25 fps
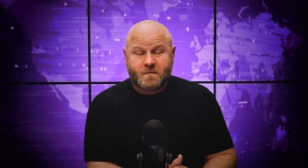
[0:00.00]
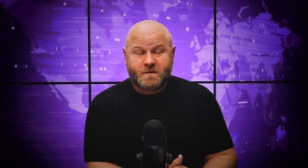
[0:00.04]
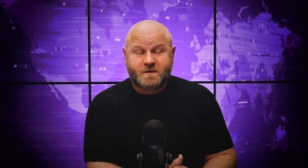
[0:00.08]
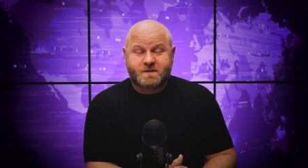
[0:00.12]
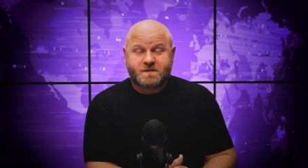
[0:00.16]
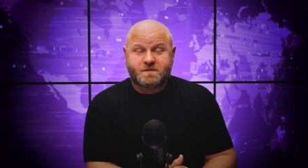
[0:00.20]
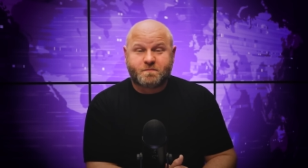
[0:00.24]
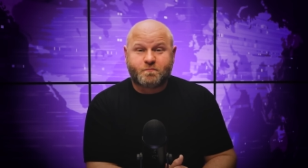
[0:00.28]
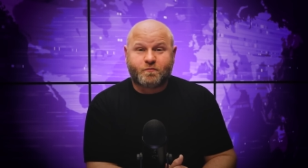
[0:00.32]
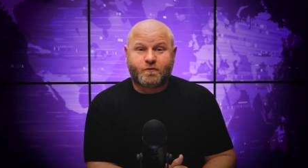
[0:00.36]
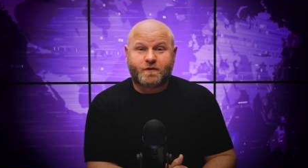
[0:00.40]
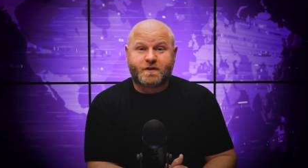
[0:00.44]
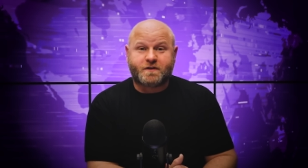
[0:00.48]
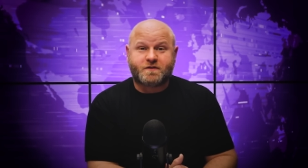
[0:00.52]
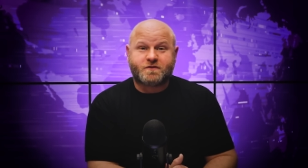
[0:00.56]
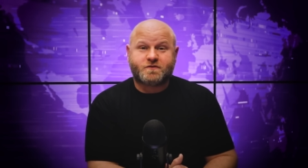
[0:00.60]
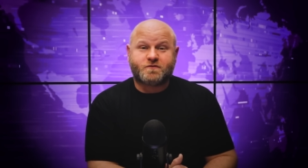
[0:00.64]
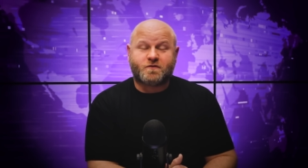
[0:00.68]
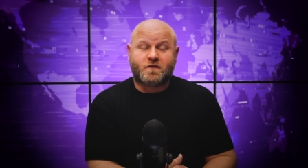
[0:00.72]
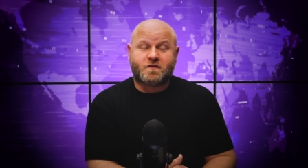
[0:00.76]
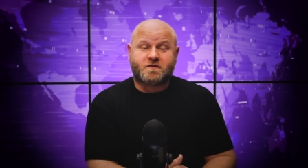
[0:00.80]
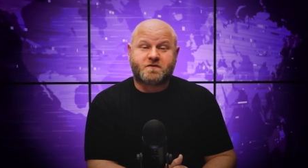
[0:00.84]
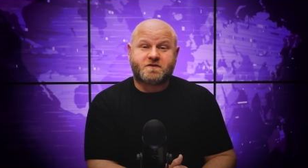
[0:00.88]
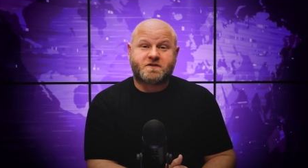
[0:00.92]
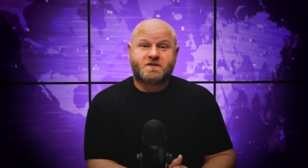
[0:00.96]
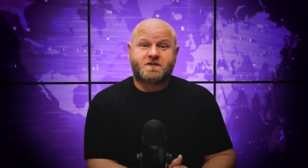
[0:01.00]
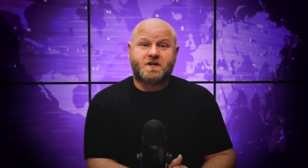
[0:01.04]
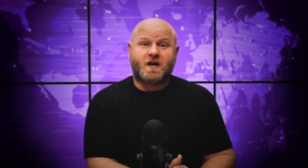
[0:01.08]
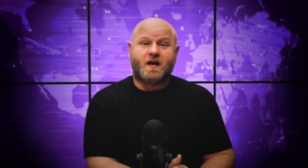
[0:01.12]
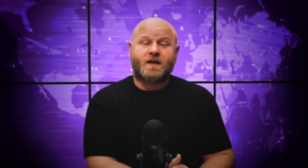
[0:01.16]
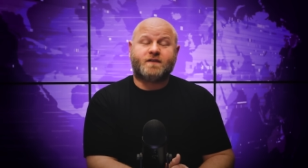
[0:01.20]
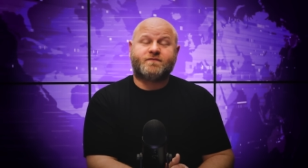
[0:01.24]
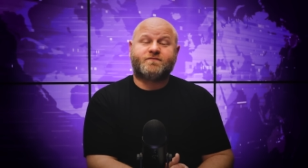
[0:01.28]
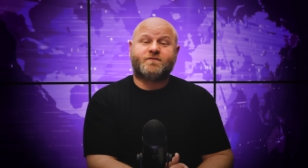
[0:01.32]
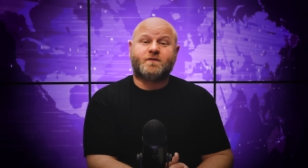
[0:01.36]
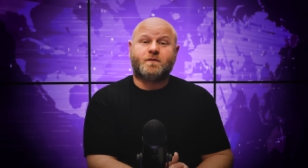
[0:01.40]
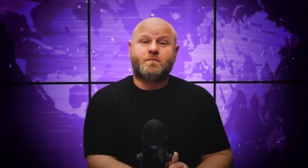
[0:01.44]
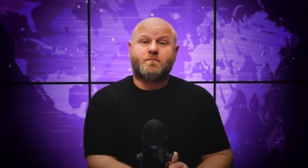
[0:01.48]
It's a pretty strong
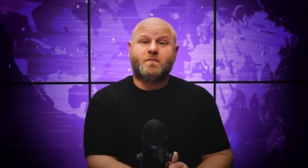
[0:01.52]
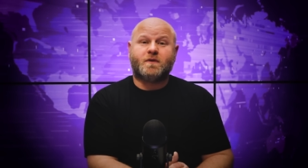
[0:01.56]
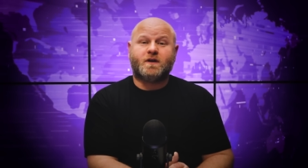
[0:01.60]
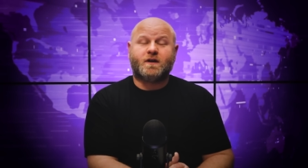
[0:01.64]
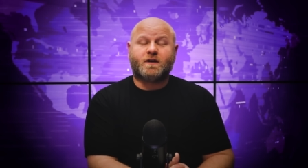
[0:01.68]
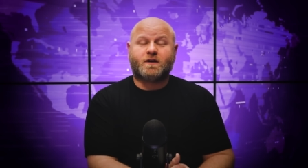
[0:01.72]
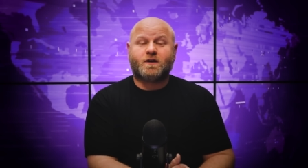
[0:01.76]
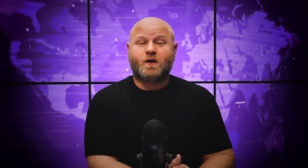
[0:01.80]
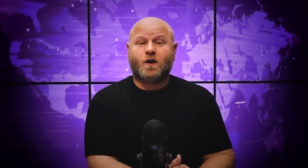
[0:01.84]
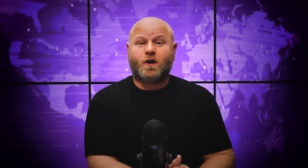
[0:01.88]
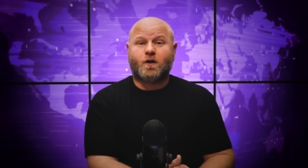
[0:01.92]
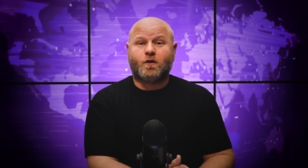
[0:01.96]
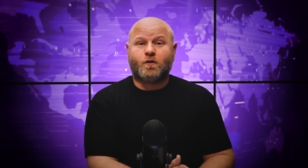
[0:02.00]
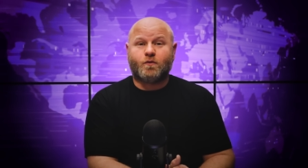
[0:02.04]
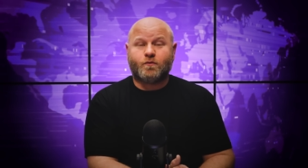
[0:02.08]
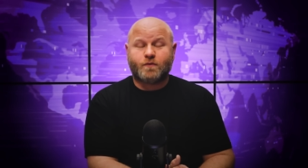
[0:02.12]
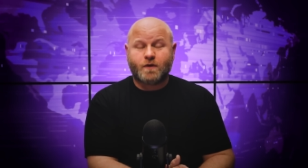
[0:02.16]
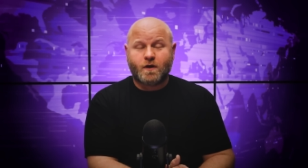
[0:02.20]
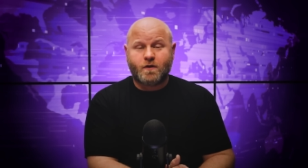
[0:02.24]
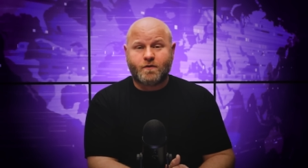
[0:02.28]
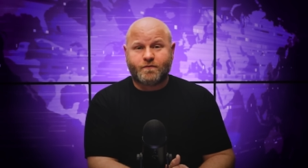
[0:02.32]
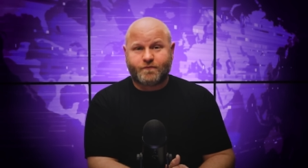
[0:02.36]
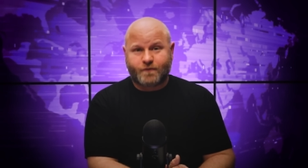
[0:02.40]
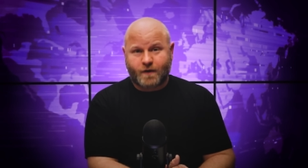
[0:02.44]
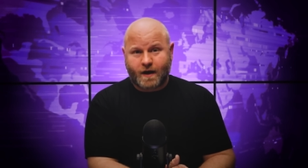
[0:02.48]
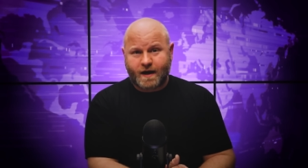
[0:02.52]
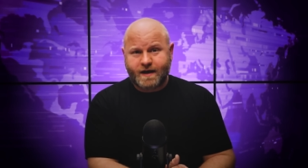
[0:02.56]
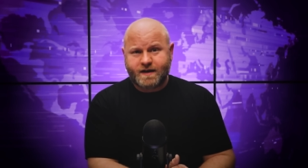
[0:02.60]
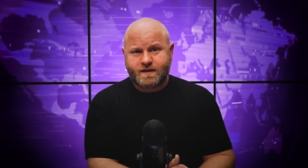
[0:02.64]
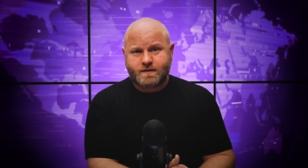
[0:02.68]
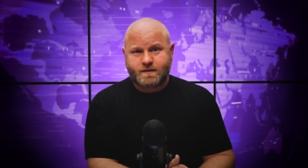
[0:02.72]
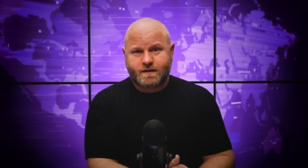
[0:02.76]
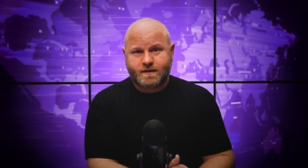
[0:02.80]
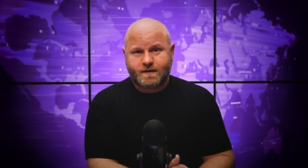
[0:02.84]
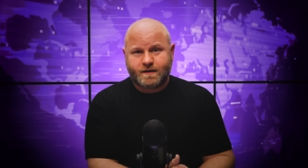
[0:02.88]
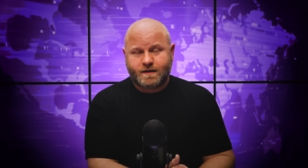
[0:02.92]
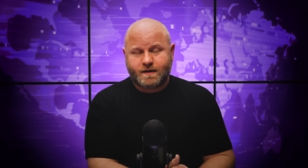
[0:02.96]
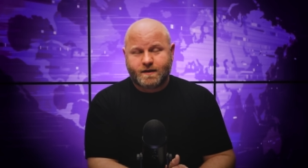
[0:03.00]
shot from Karl Rove, right?